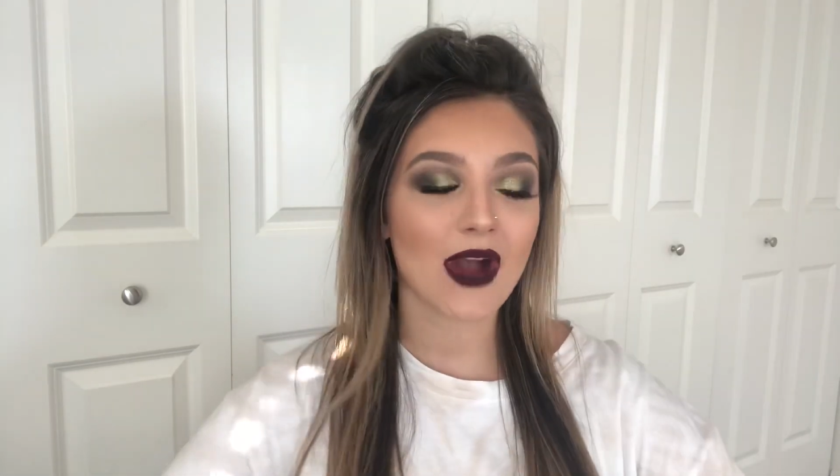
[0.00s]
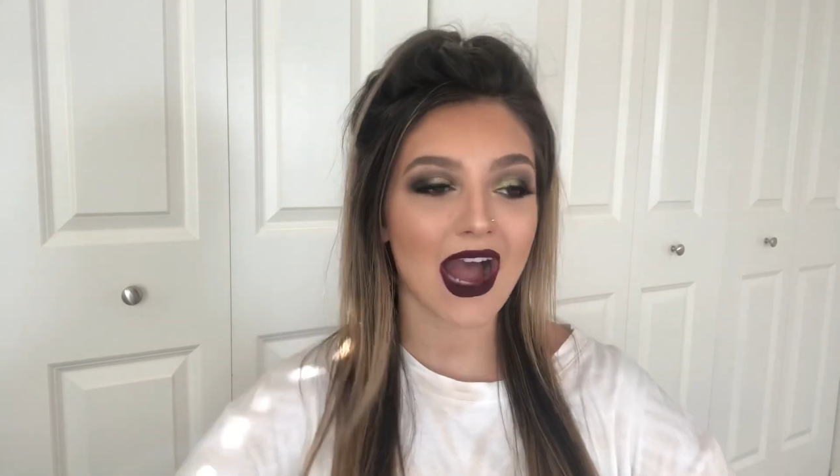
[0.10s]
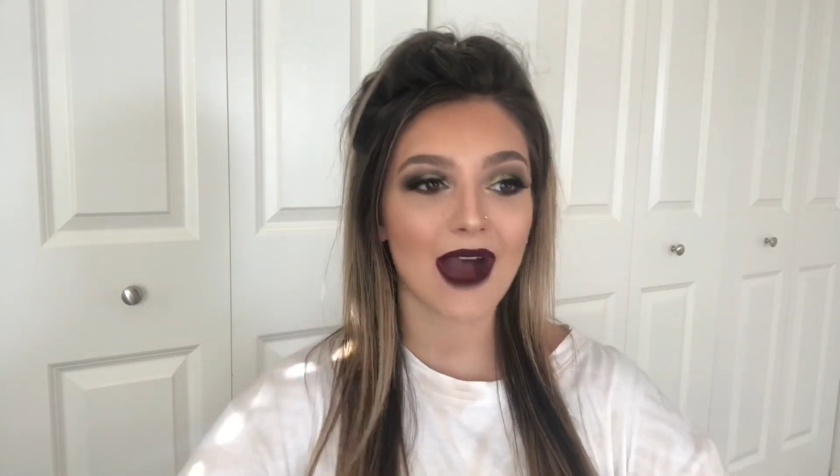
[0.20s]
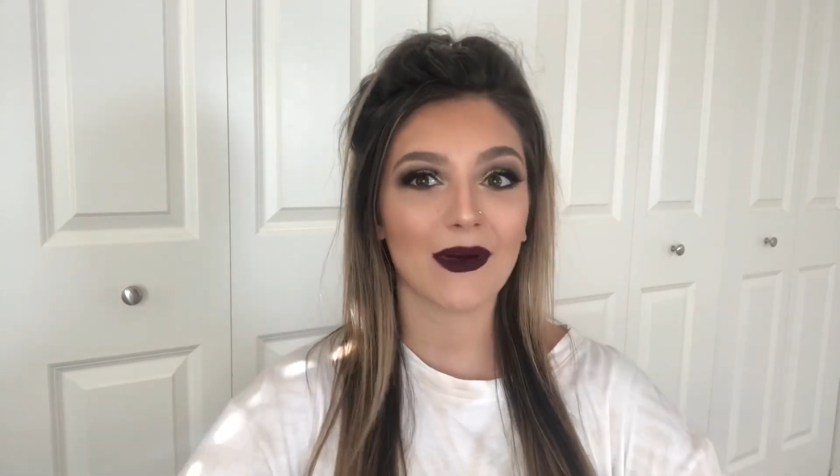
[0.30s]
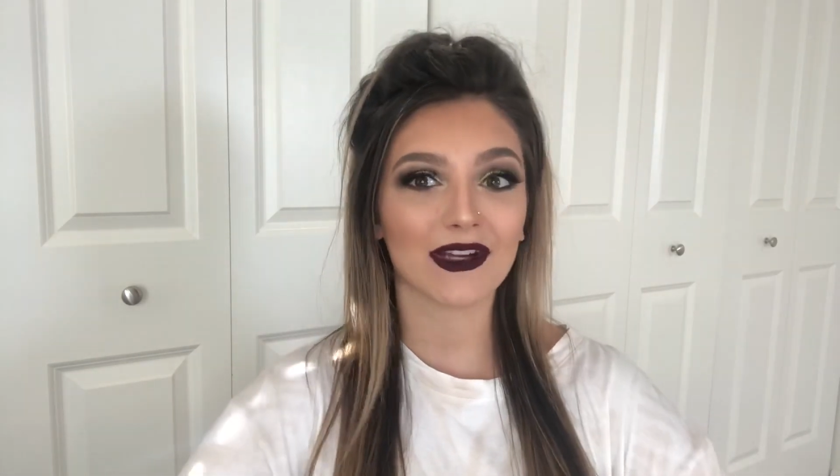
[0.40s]

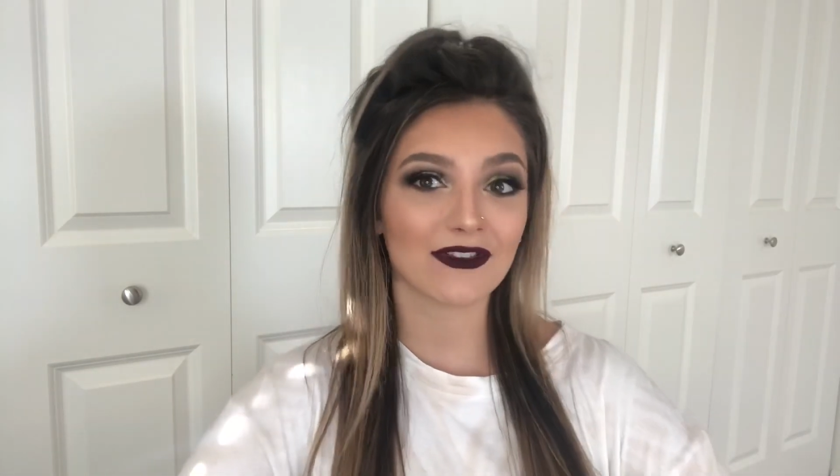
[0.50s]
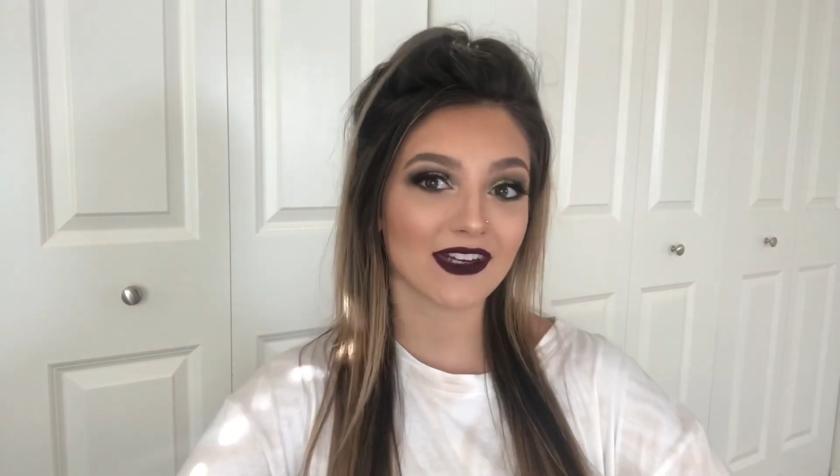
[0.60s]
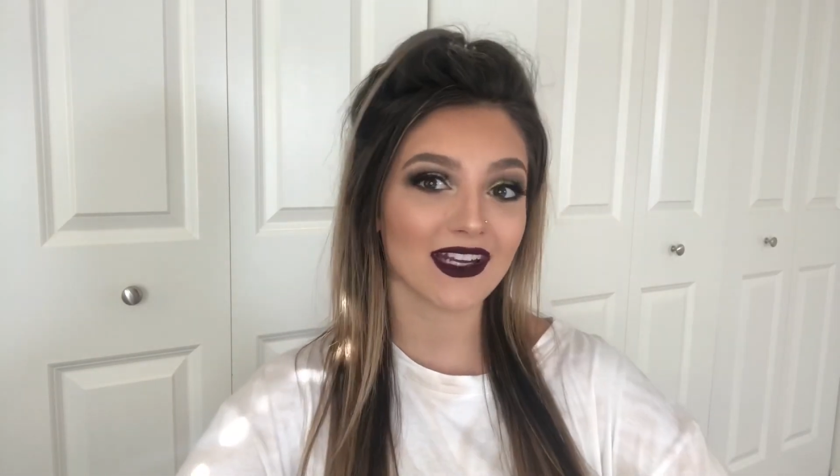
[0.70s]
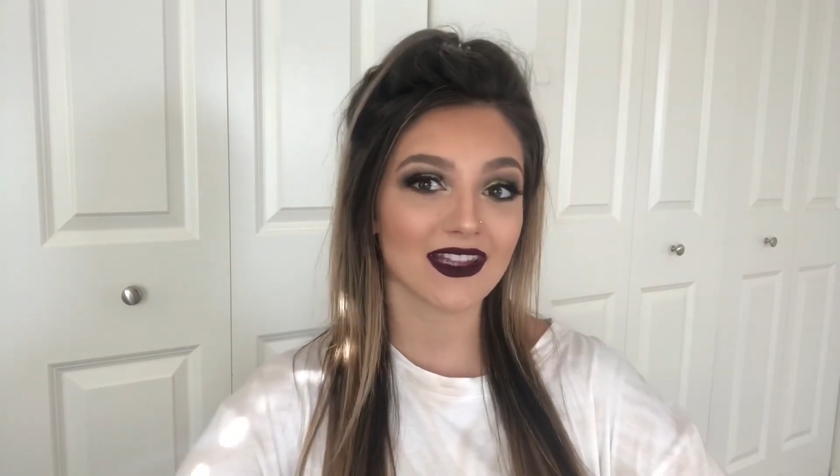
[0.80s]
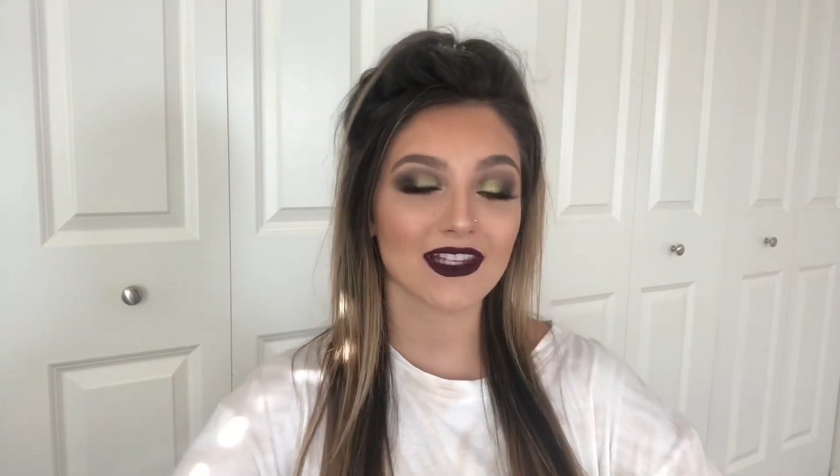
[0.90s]
how I
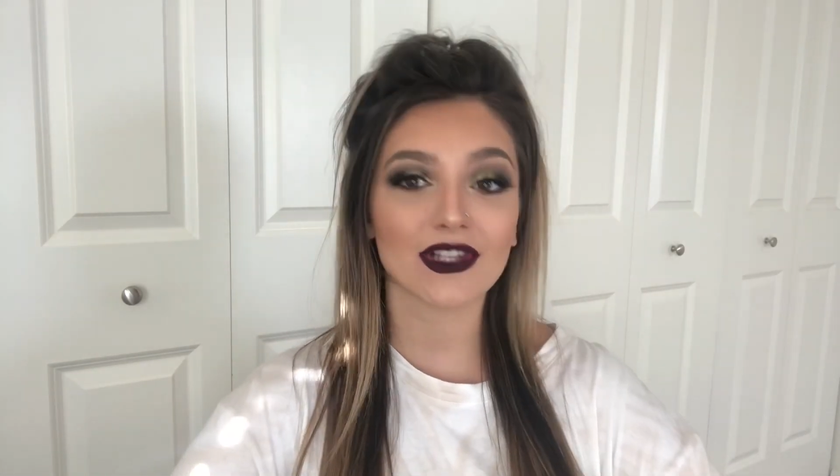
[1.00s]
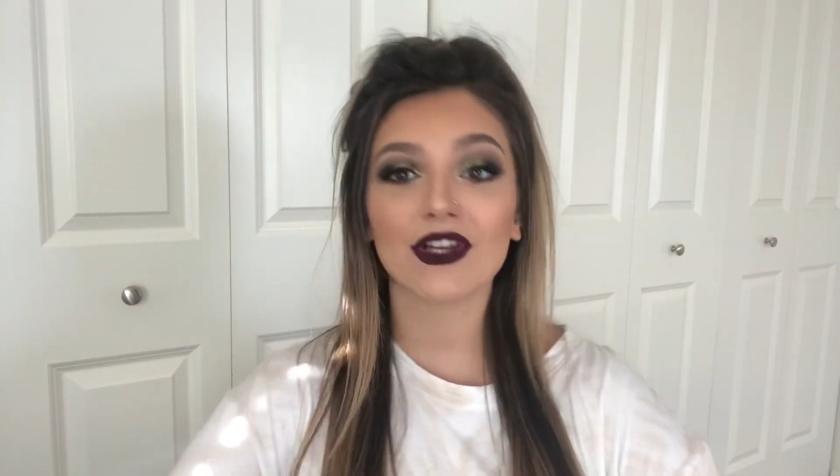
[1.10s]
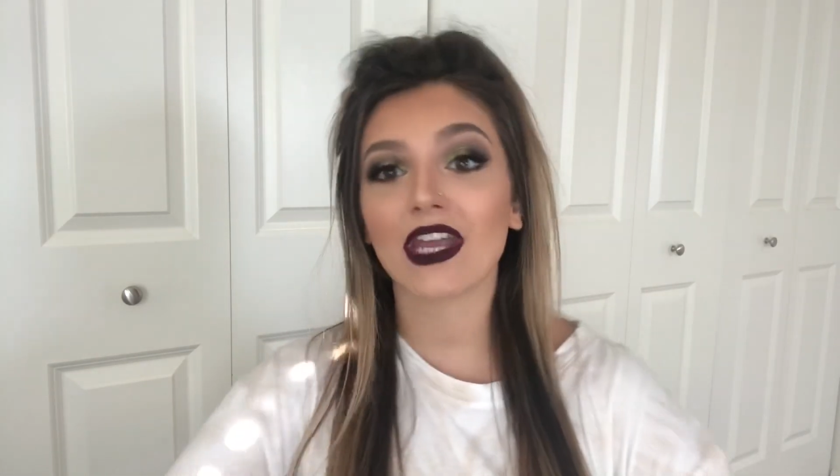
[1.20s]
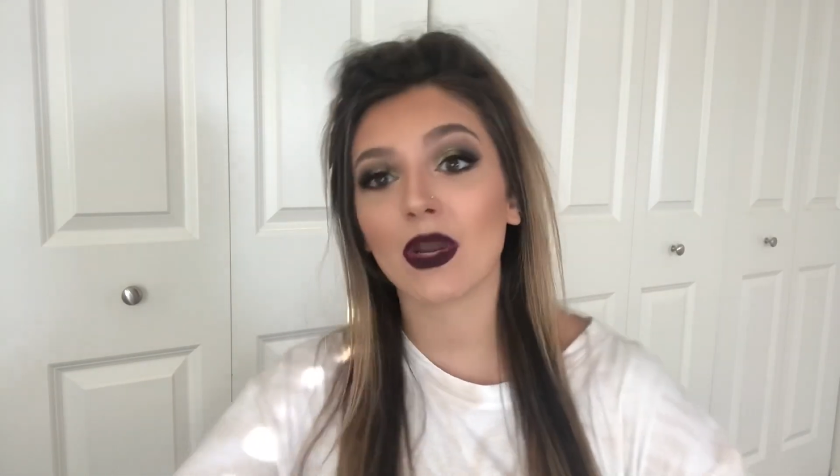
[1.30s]
created this look and